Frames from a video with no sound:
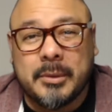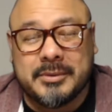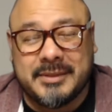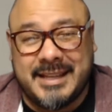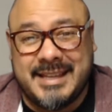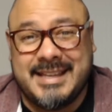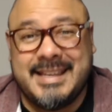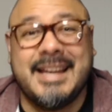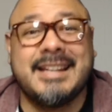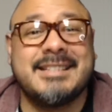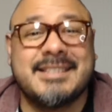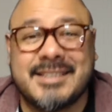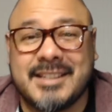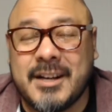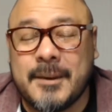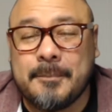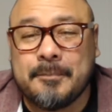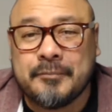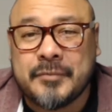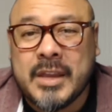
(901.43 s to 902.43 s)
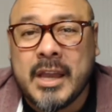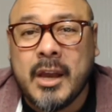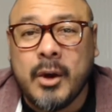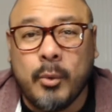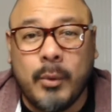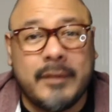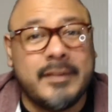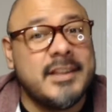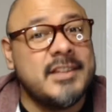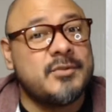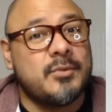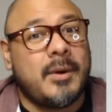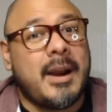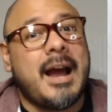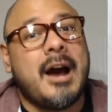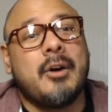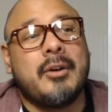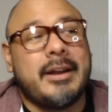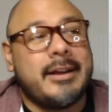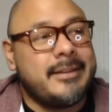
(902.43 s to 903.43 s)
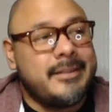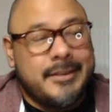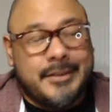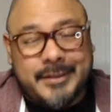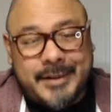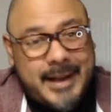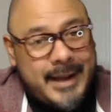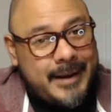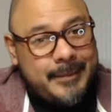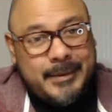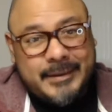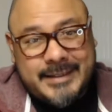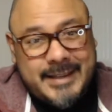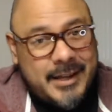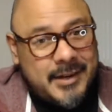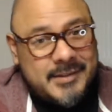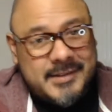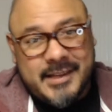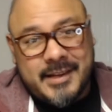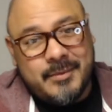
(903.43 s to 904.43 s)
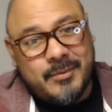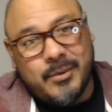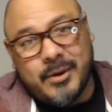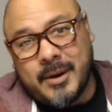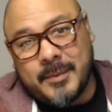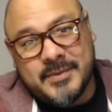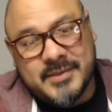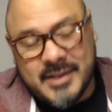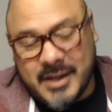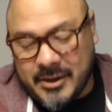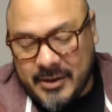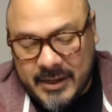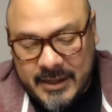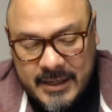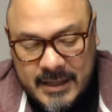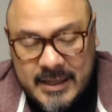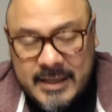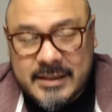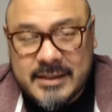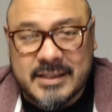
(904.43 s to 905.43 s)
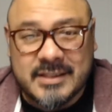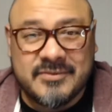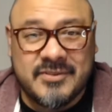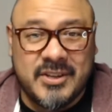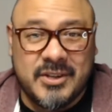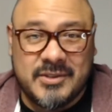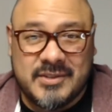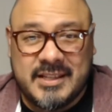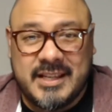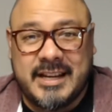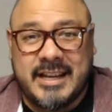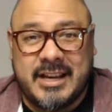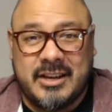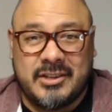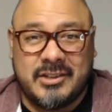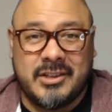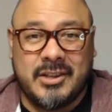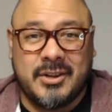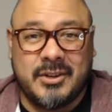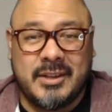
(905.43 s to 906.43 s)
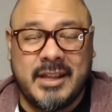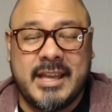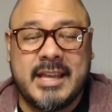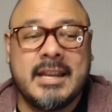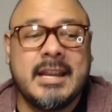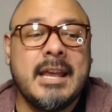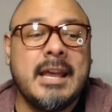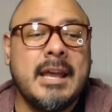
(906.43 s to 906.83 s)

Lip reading: able to get some when these were out. They're not at McDonald's anymore. I'm sorry. This video is getting out a little late.